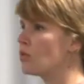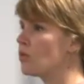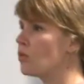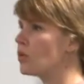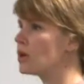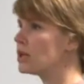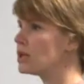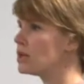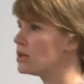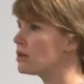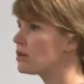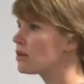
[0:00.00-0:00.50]

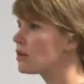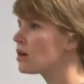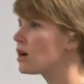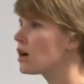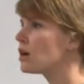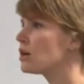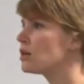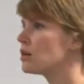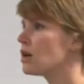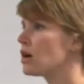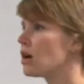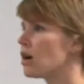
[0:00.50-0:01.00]
When you're
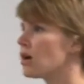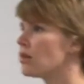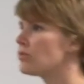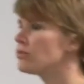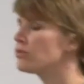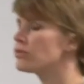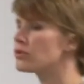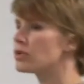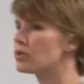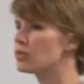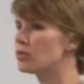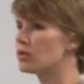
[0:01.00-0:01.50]

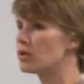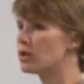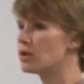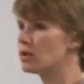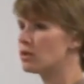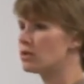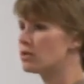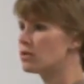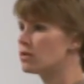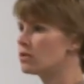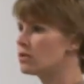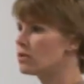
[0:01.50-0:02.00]

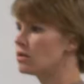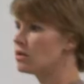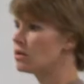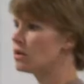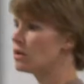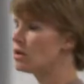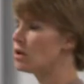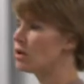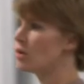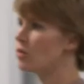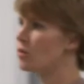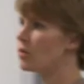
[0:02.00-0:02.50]
uncomfortable,
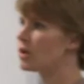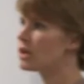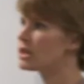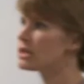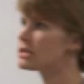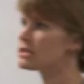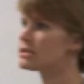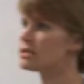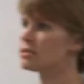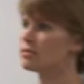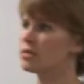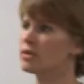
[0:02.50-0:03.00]
what
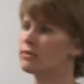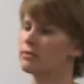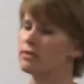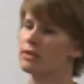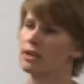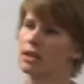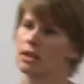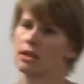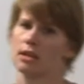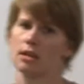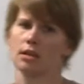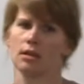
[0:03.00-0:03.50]
are some of
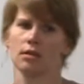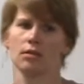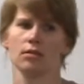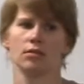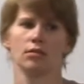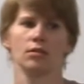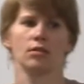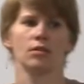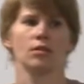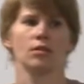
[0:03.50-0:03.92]
the...